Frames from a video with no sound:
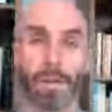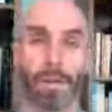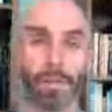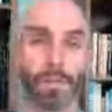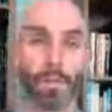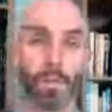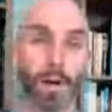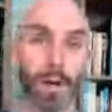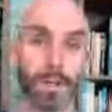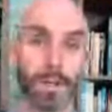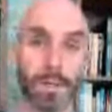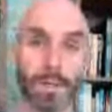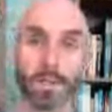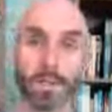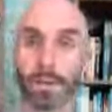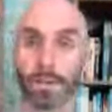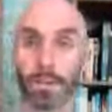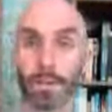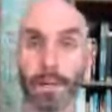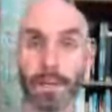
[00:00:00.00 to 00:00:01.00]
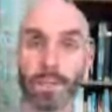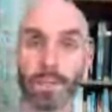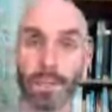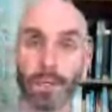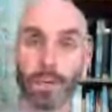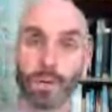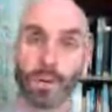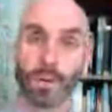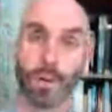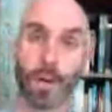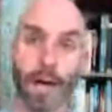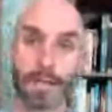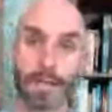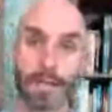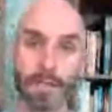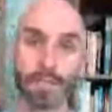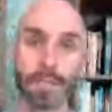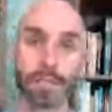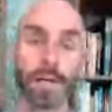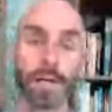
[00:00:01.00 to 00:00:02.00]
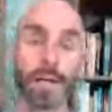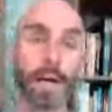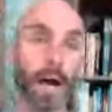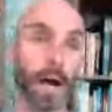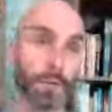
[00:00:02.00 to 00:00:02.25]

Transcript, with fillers: groups with. Whereas in some of my general classes,